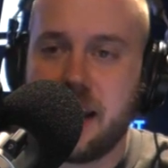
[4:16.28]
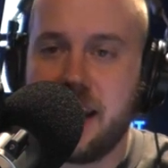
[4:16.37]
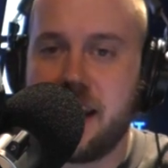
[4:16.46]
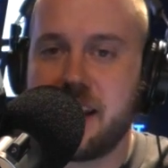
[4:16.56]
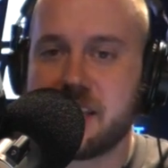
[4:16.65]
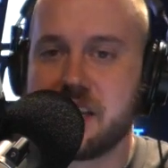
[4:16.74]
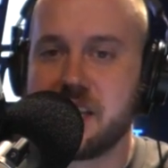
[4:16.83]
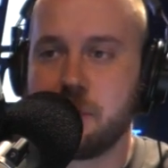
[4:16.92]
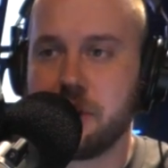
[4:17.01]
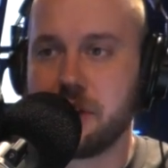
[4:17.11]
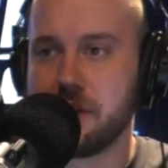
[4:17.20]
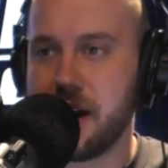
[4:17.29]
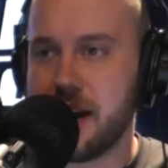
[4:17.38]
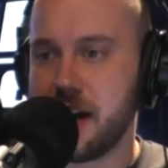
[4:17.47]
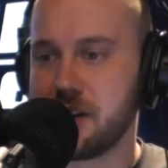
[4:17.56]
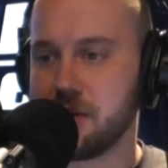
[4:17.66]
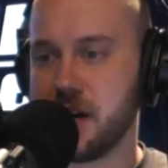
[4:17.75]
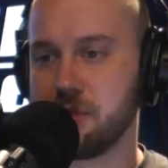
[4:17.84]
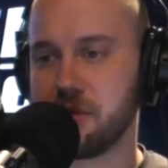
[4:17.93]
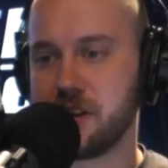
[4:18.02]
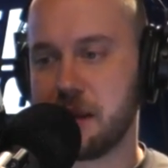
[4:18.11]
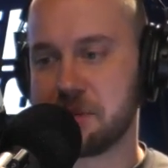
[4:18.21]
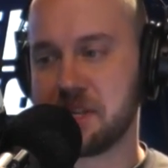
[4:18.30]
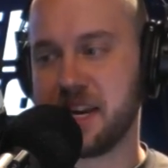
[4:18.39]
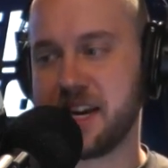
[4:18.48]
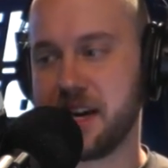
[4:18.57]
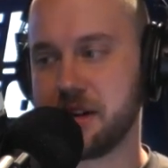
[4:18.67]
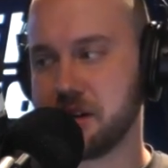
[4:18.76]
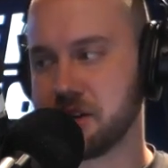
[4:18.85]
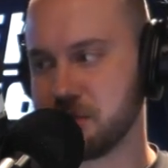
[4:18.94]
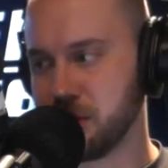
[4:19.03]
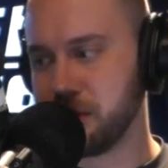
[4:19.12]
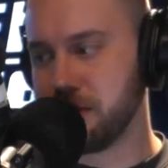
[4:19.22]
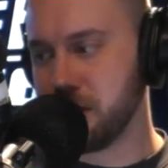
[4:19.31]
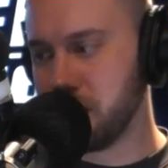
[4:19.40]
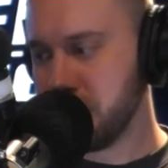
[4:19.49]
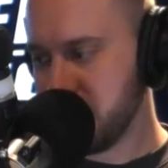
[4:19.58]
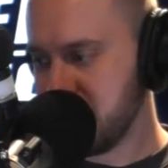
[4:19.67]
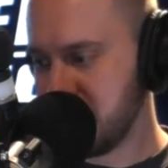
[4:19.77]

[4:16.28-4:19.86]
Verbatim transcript: Essendon's put on the radar to a number of clubs that they're keen on a small forward.